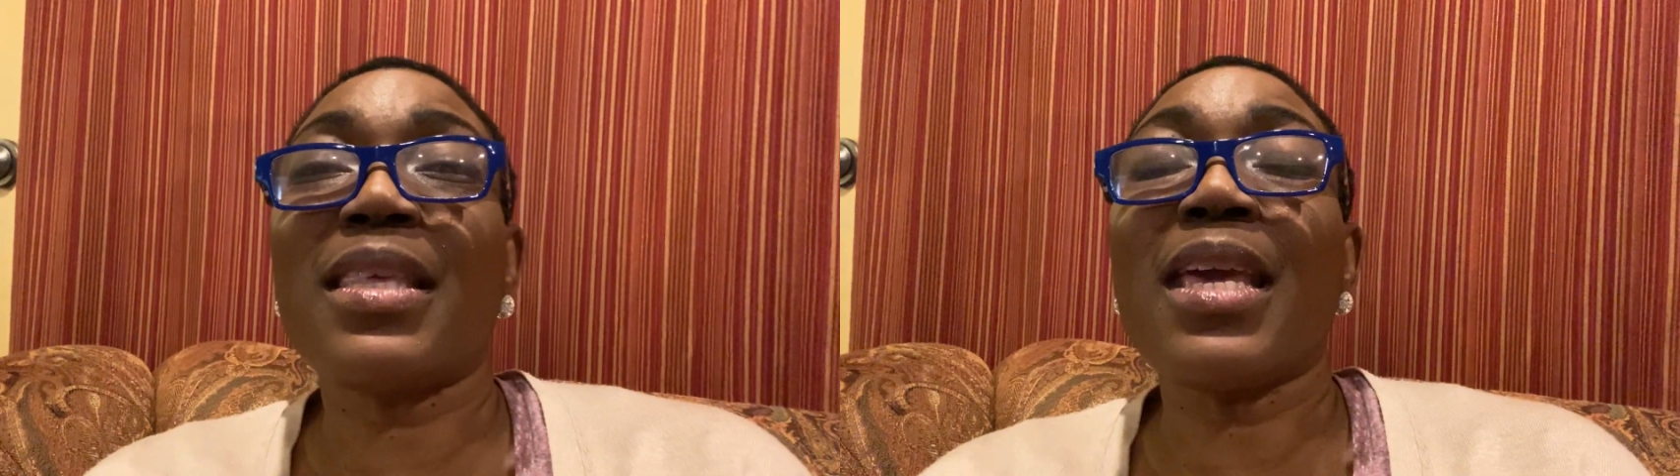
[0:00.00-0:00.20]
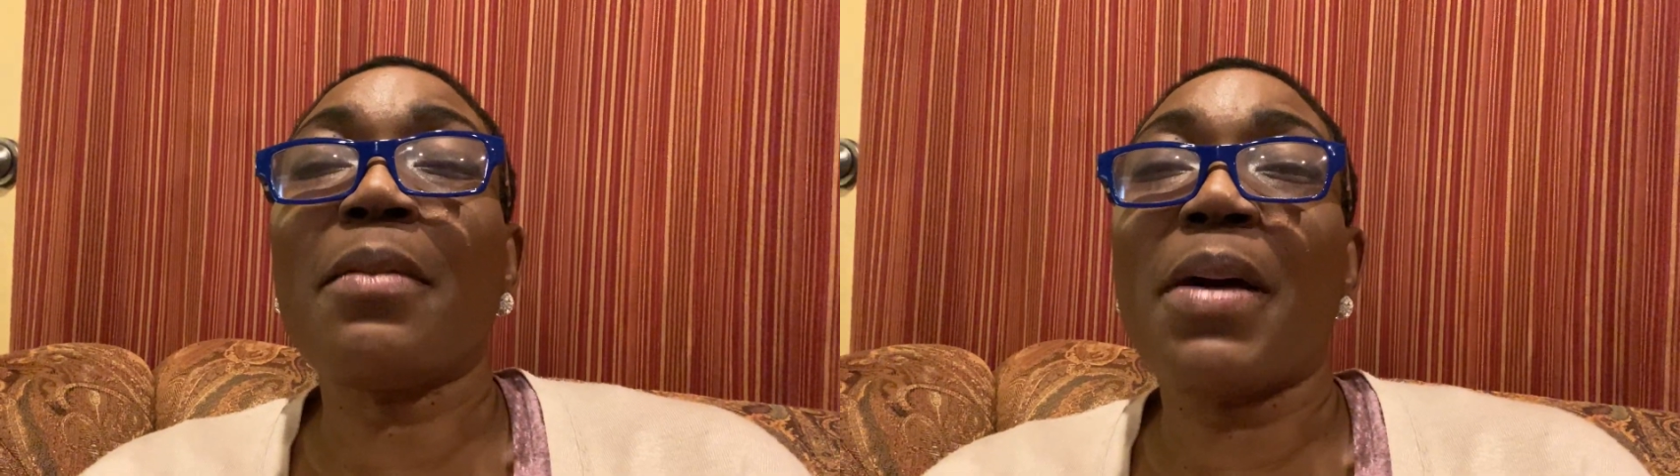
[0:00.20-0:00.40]

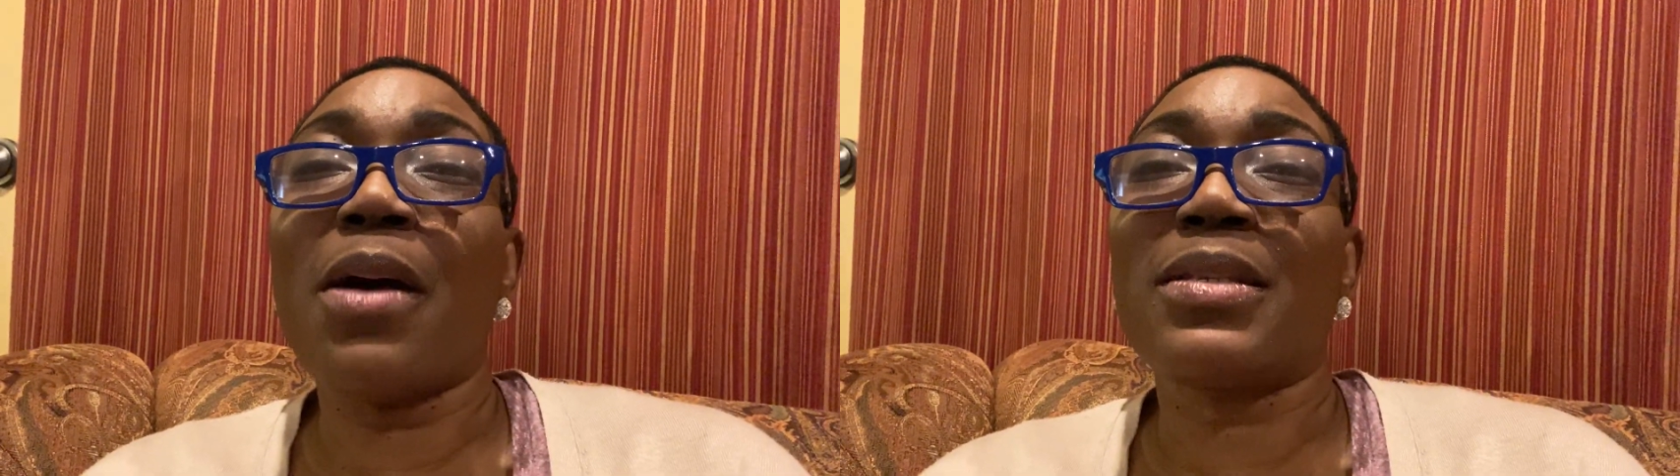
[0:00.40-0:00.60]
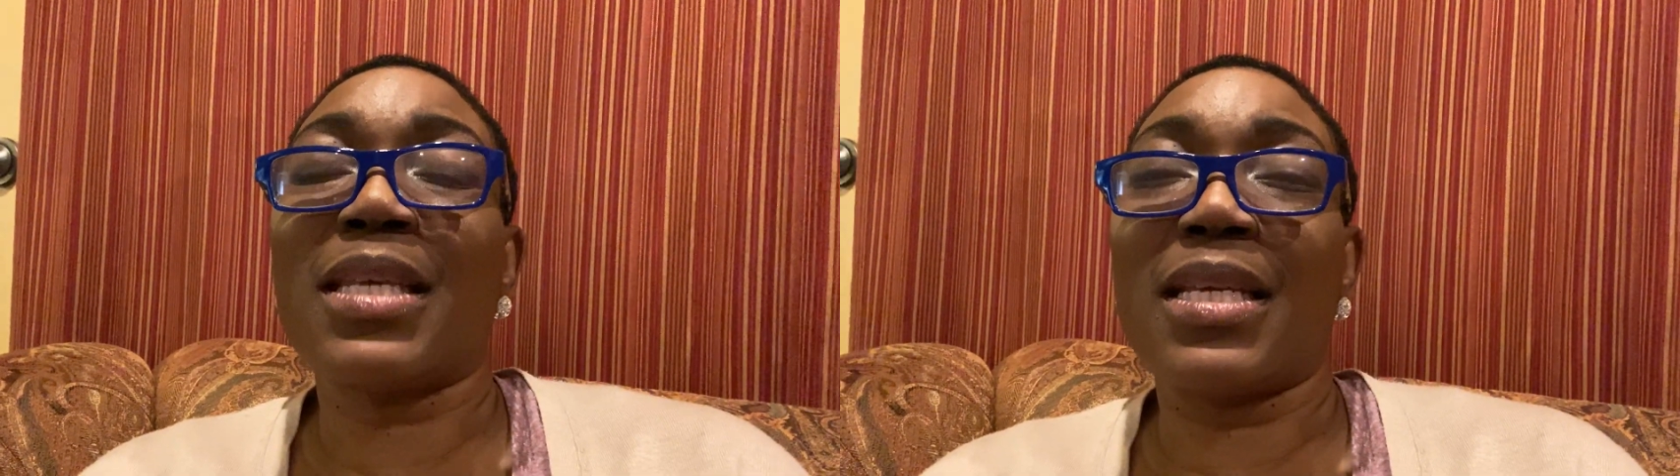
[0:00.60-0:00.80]
think
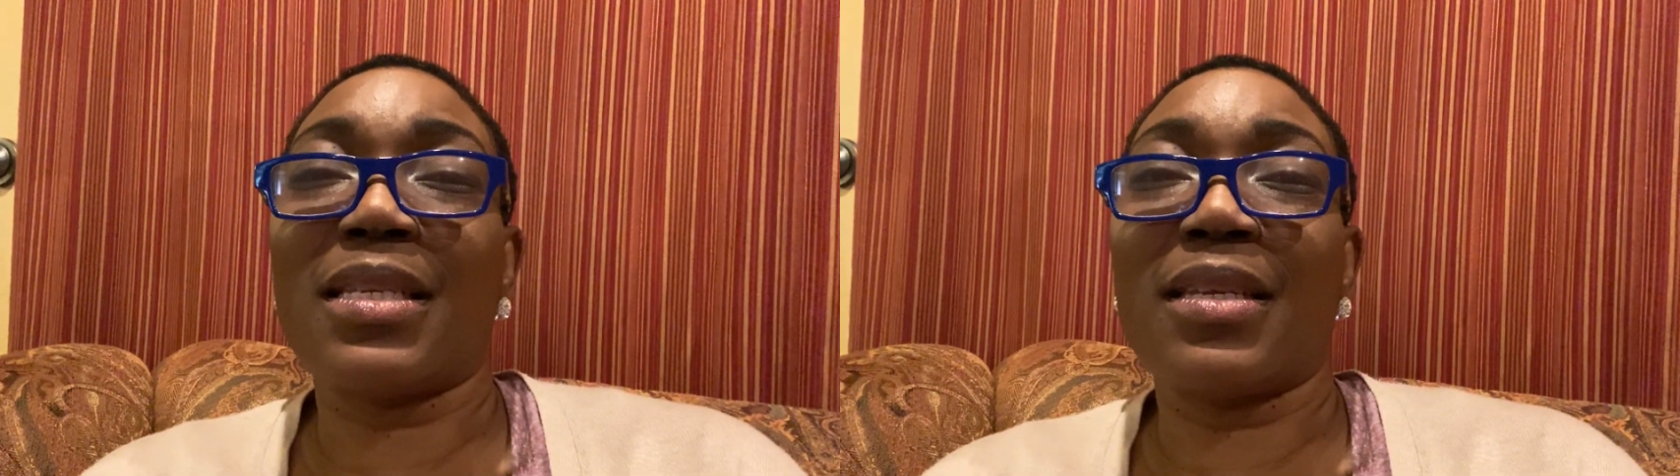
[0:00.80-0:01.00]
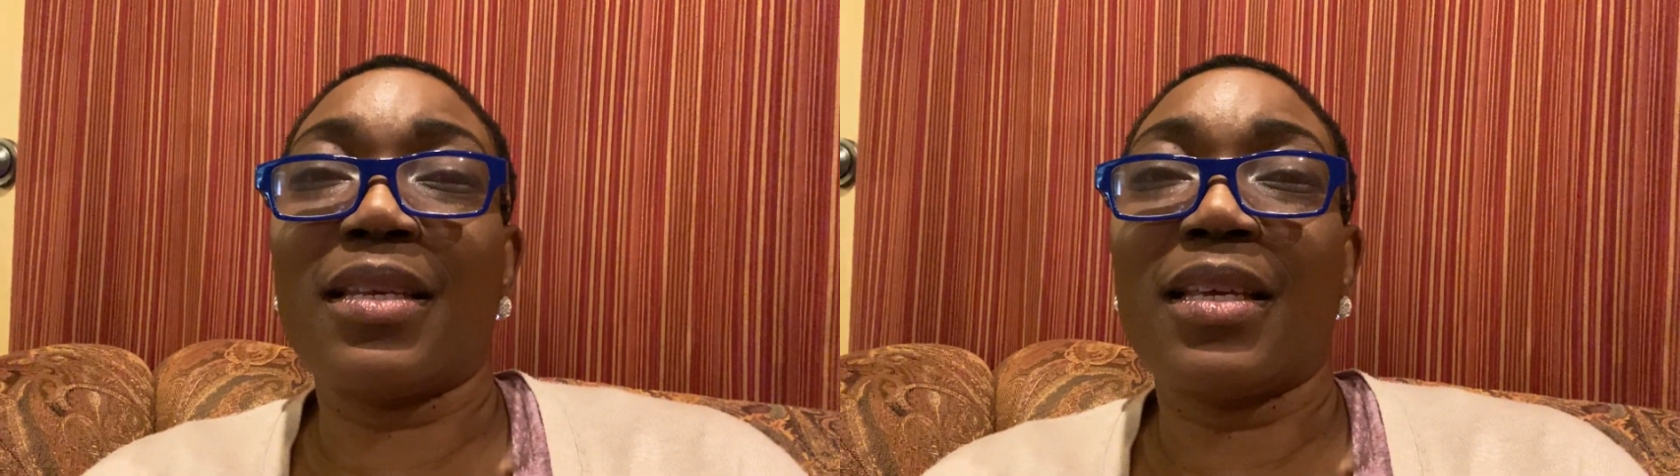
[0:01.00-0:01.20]
about it.